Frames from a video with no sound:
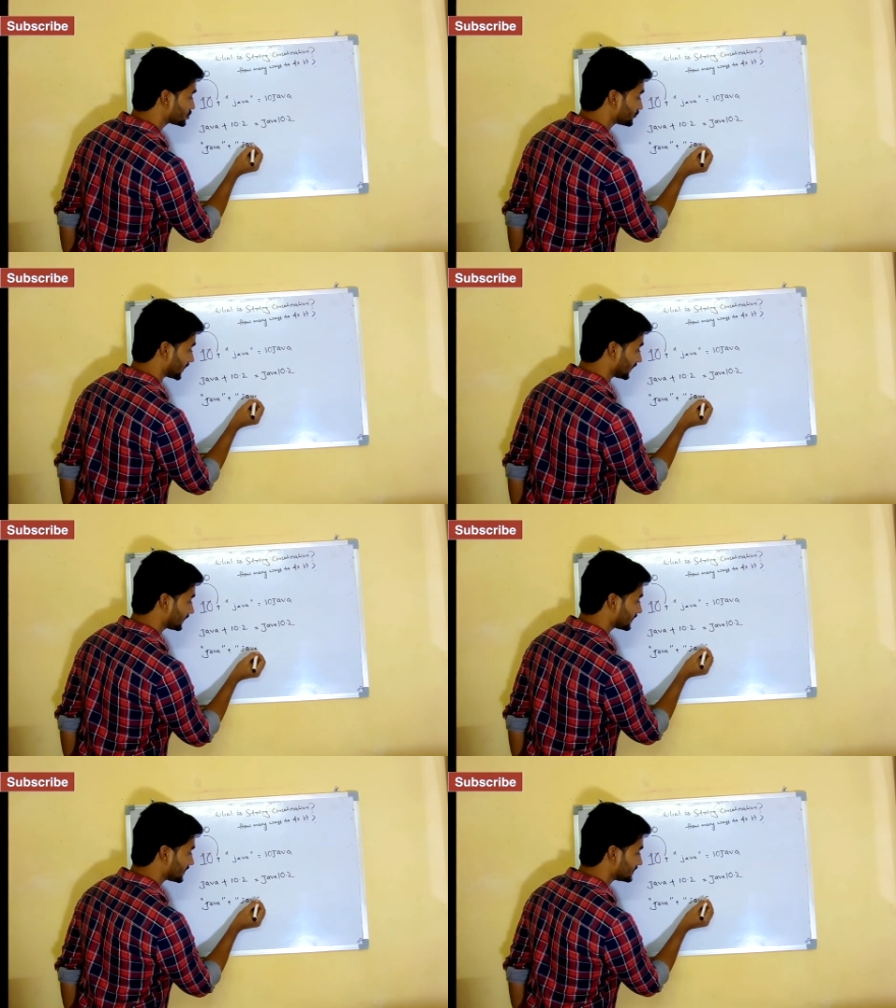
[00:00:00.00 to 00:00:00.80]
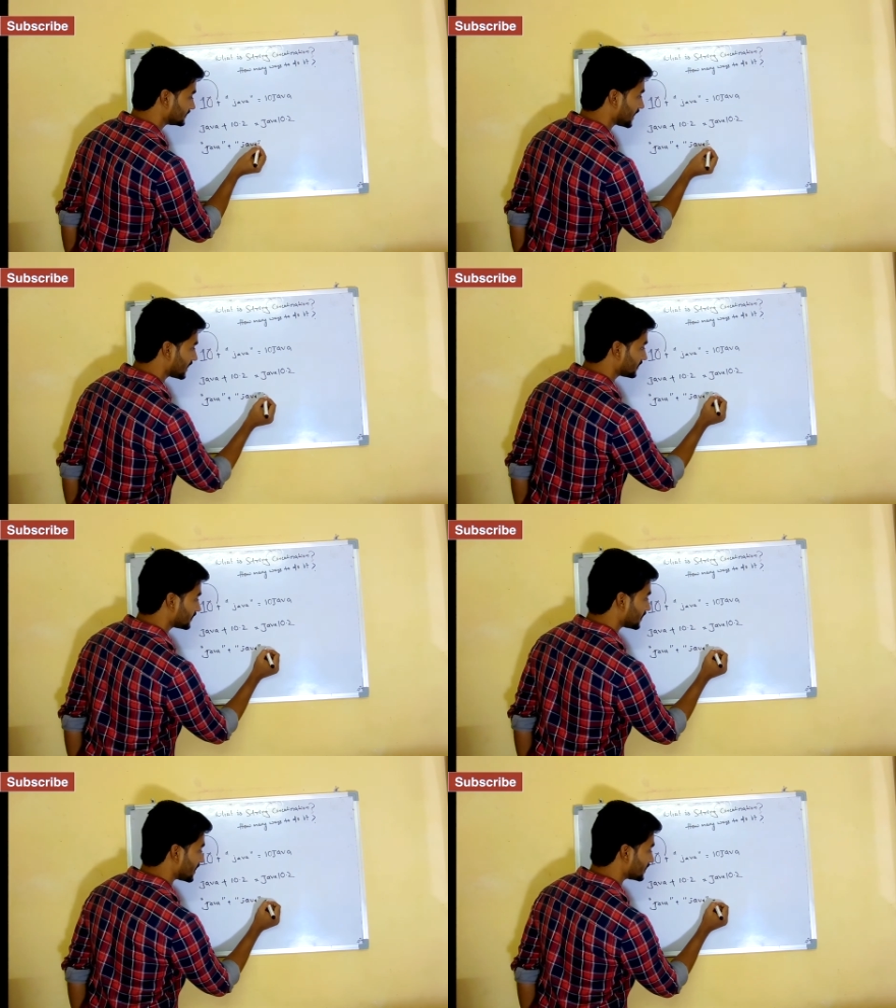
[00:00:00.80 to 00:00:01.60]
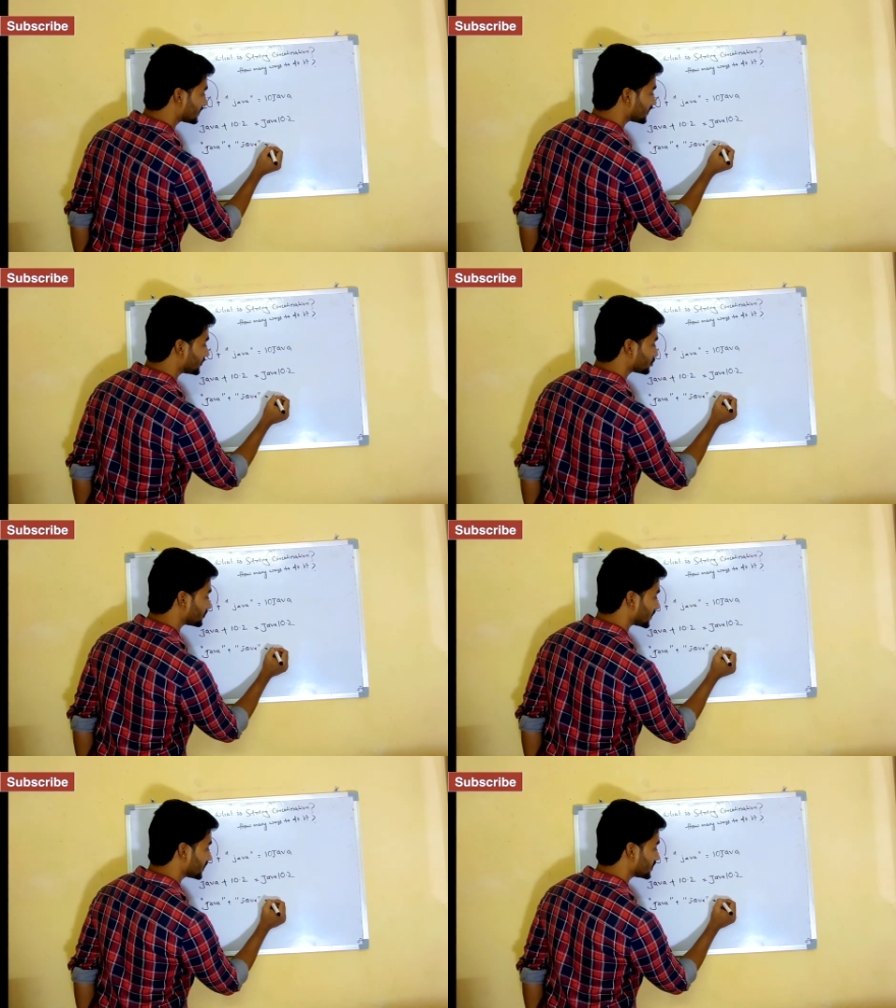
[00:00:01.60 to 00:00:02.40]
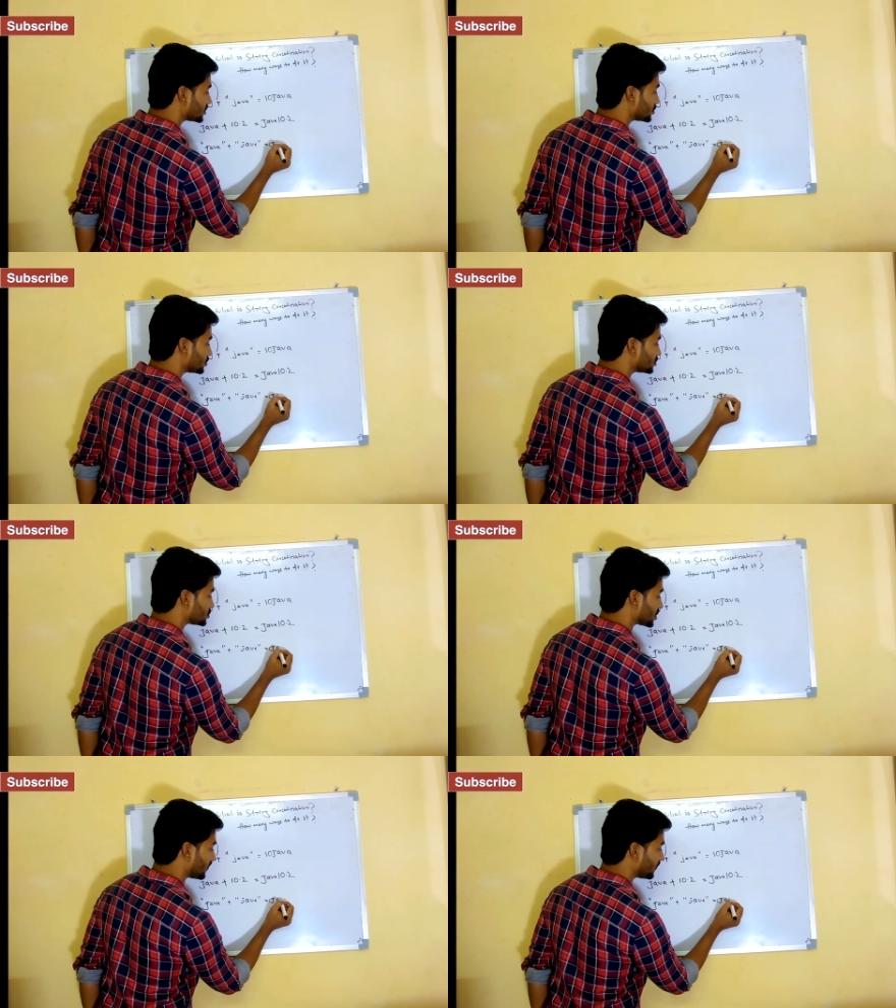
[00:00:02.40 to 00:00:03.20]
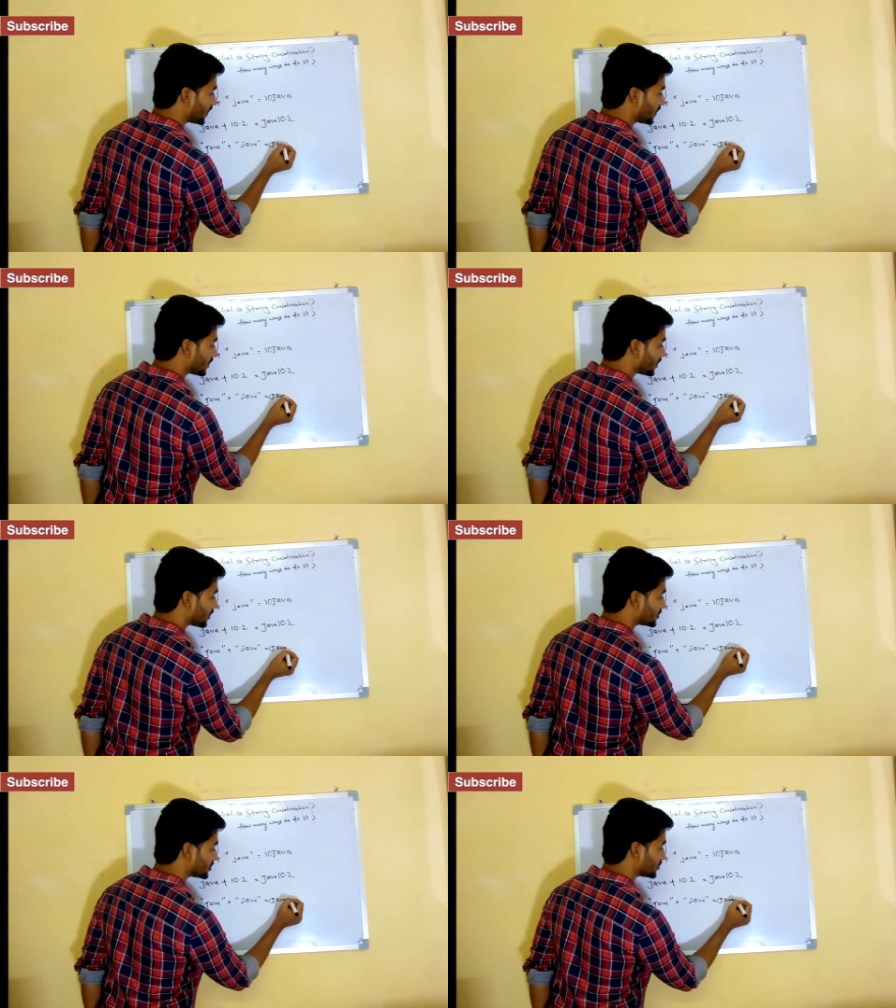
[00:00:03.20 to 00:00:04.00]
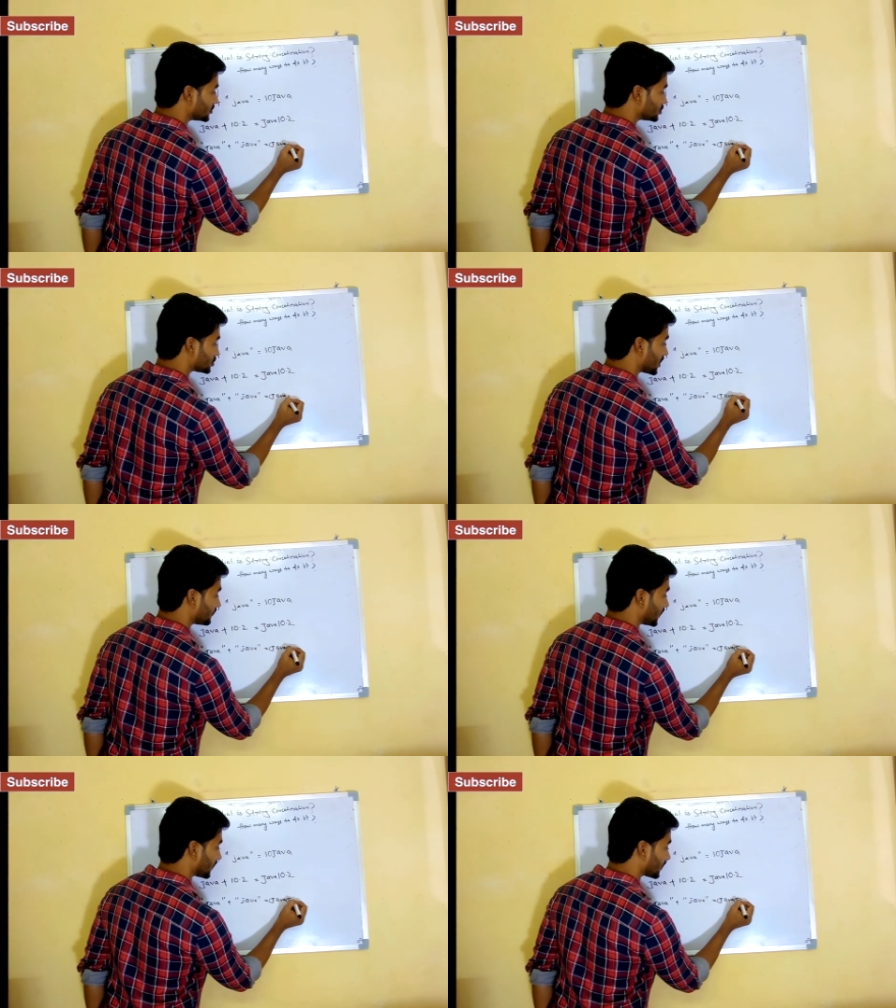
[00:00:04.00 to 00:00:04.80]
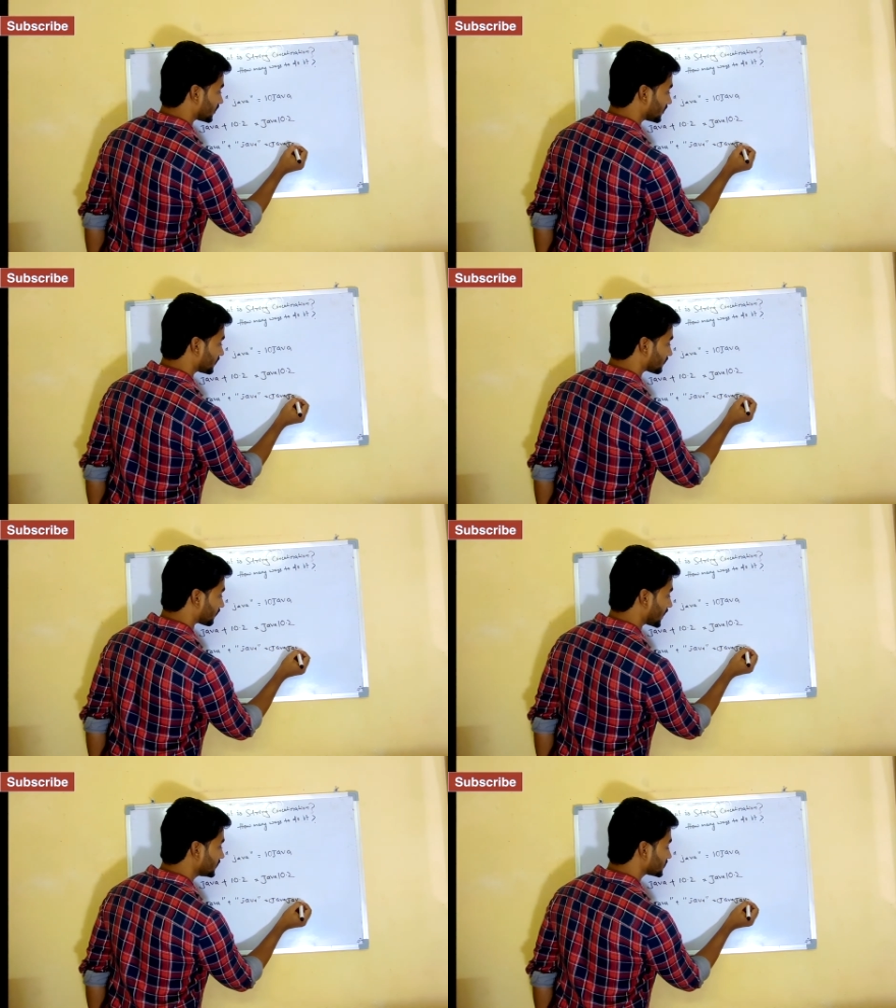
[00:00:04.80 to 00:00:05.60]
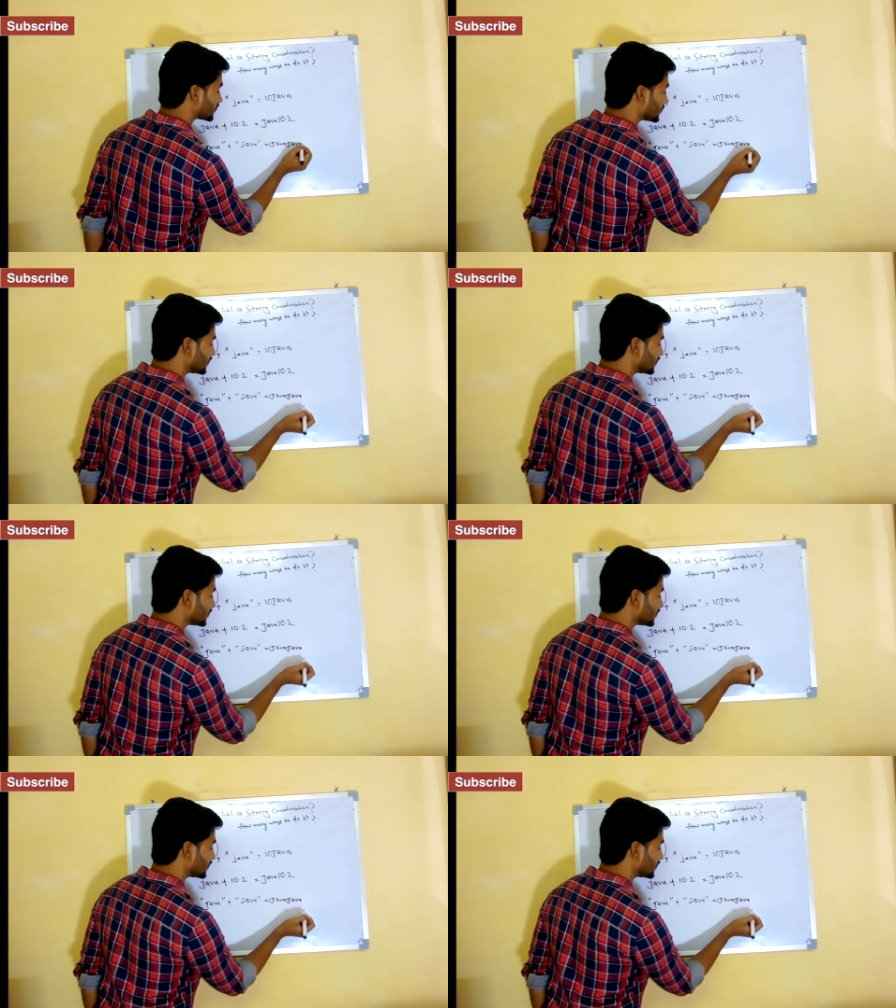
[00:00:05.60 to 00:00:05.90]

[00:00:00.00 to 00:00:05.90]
is a string, then it will give it to me Java, Java, right?